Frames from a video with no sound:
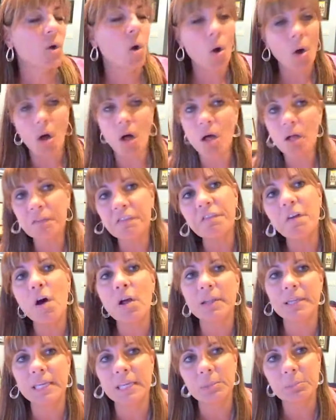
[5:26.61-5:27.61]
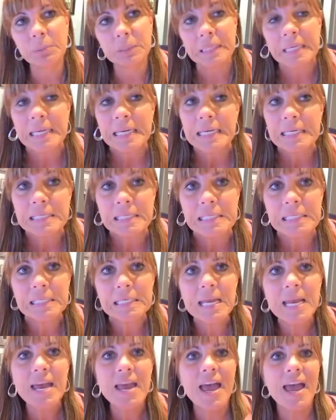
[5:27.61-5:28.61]
all falling in place
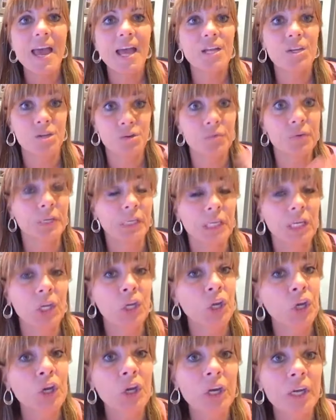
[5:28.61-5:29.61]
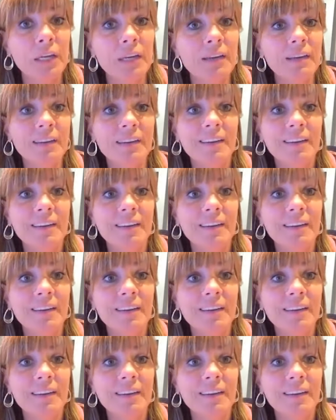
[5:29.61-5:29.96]
and you're really good